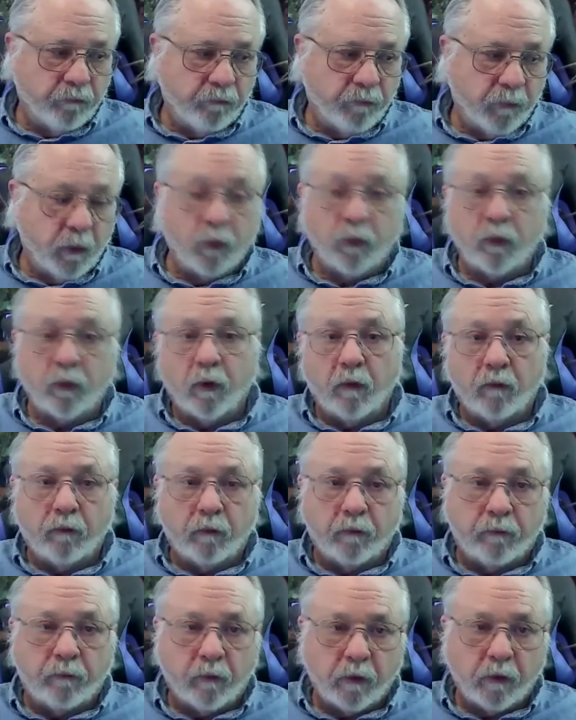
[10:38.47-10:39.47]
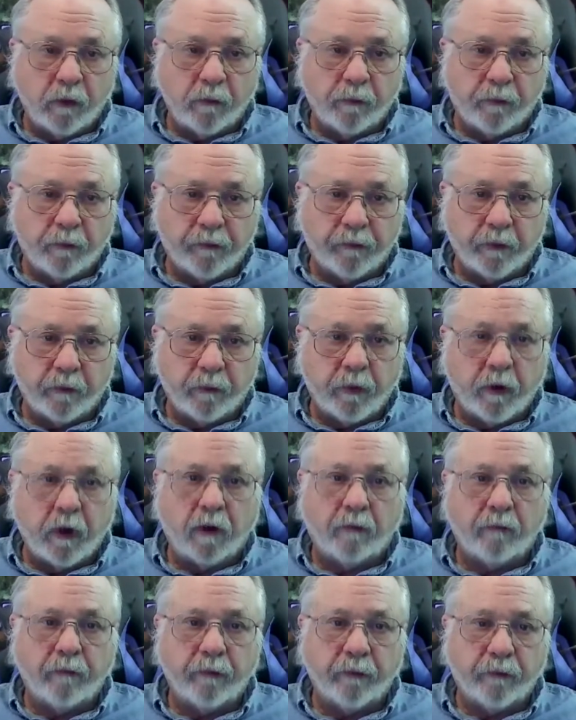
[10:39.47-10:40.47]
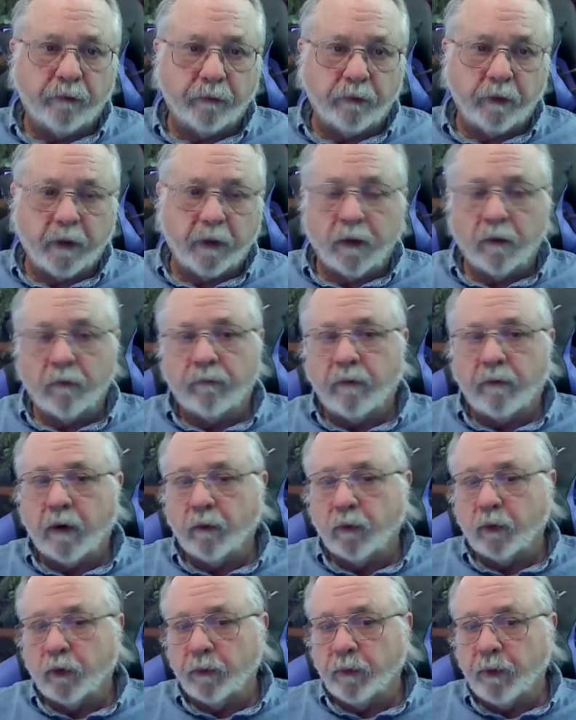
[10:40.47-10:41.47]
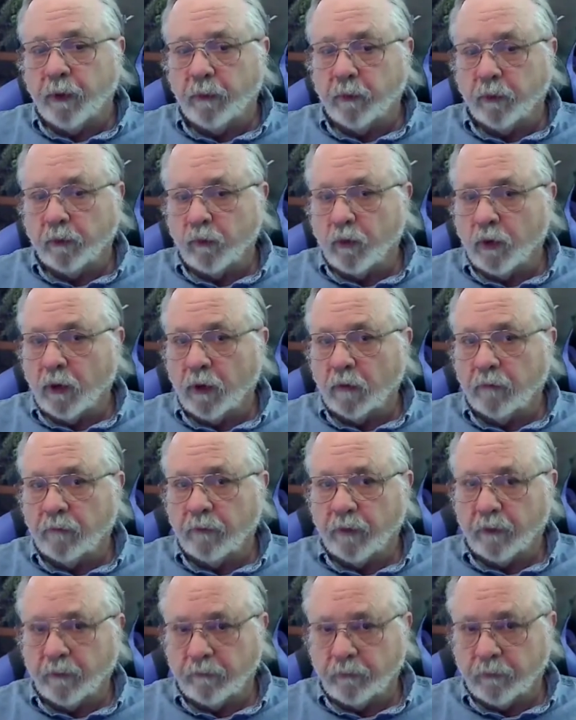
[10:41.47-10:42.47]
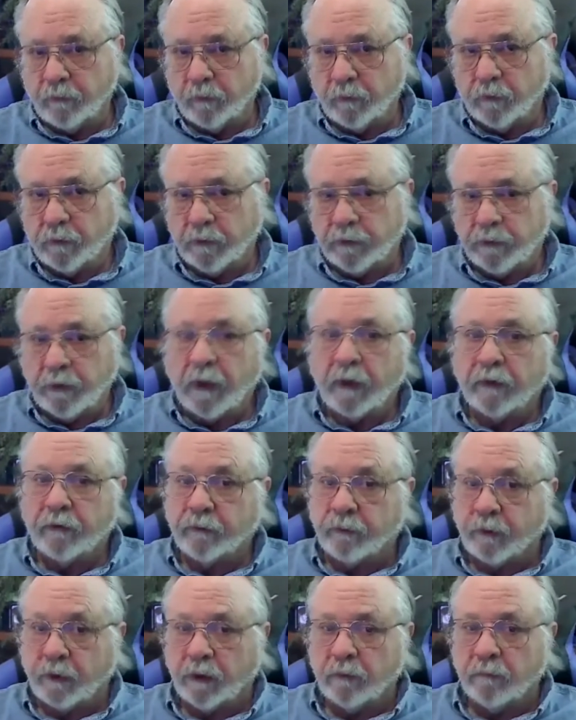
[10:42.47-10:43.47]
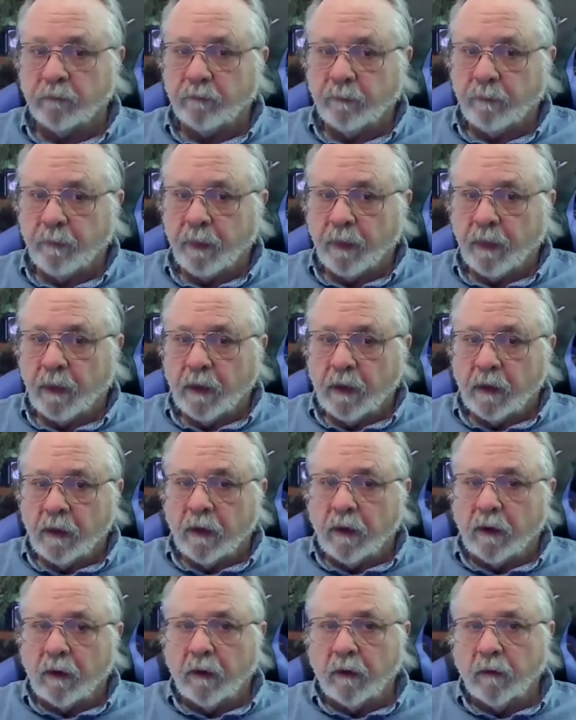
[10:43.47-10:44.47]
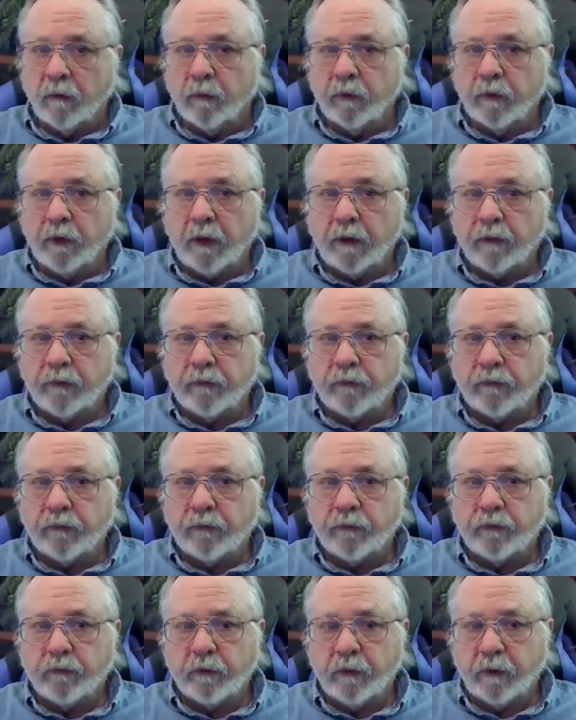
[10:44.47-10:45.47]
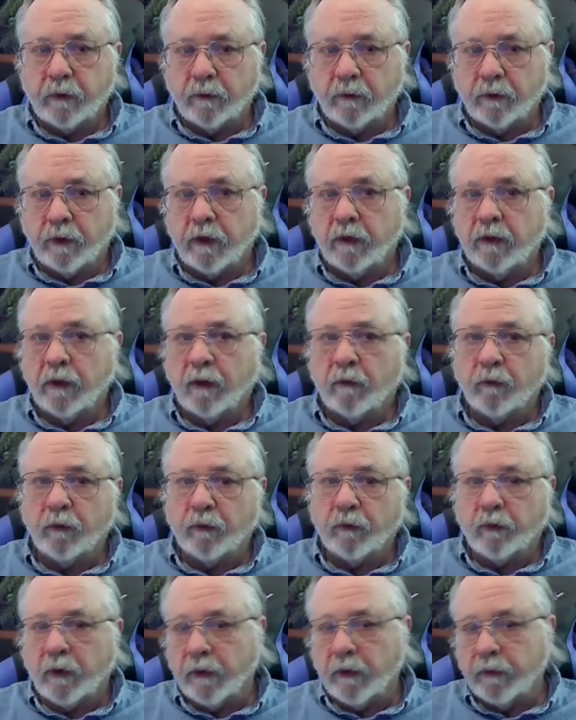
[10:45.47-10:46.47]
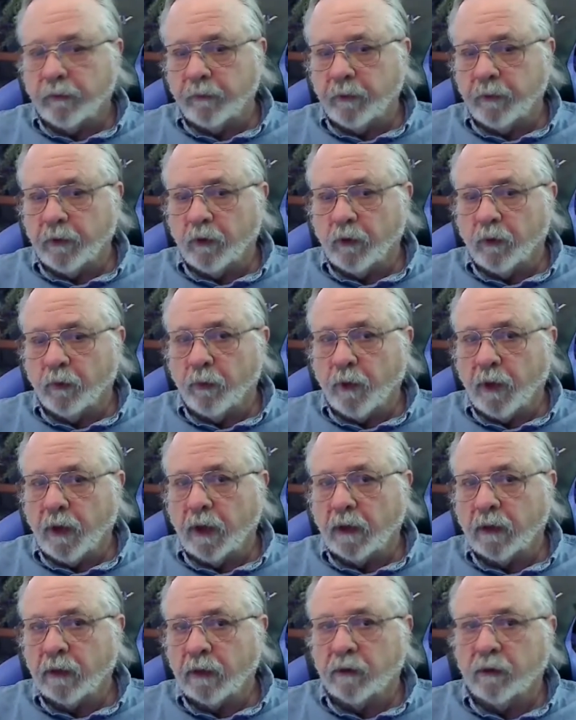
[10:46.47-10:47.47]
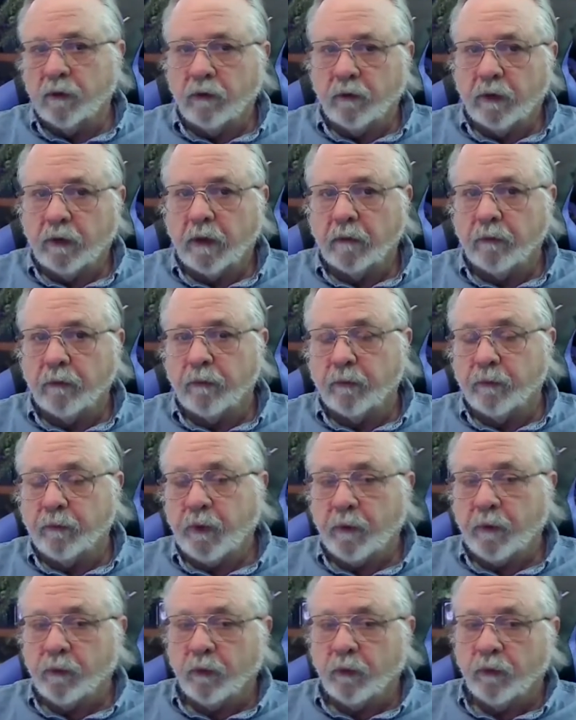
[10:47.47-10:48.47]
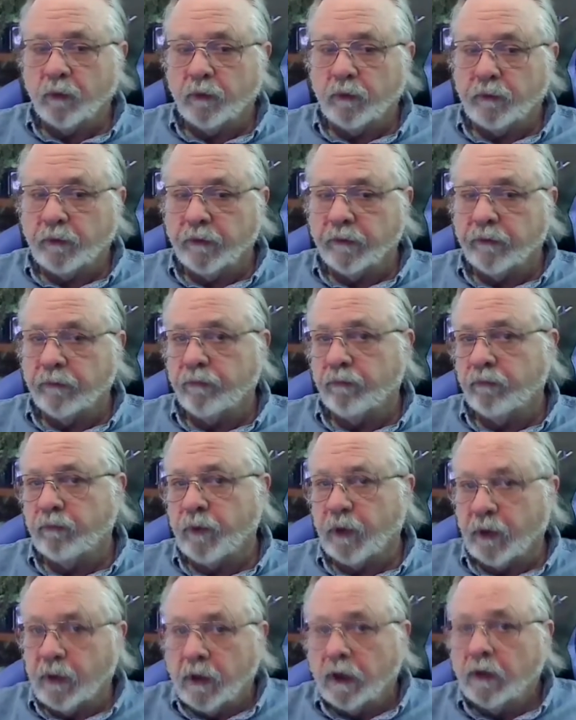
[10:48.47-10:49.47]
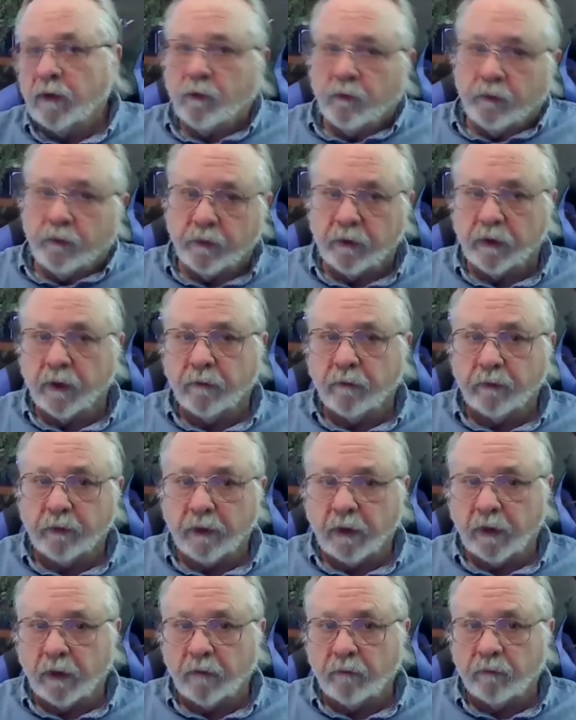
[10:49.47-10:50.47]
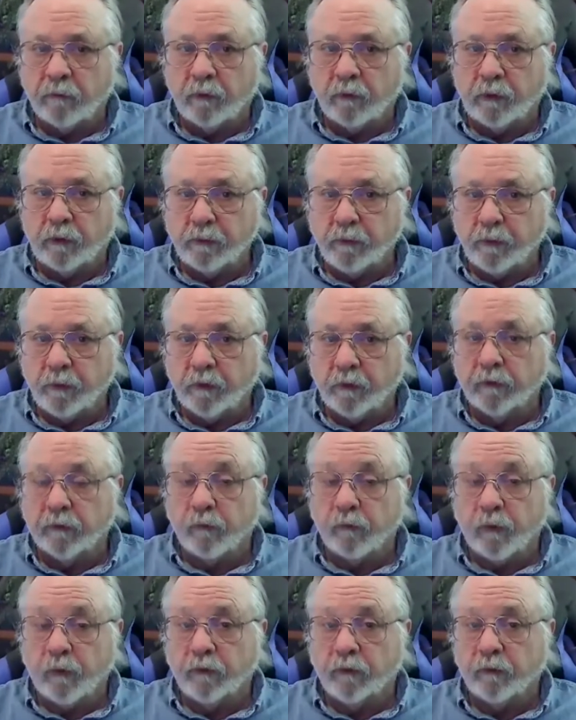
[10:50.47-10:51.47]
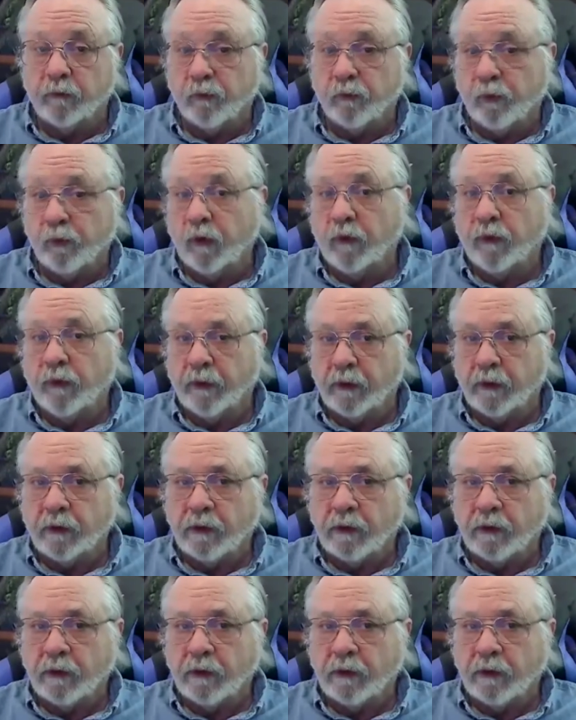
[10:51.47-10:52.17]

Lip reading: over 400% of poverty. So now far more people qualify for a tax credit. All right. Well, that's, now that requires me to go back and look at the people who just did not go into cover California because it wasn't worth it,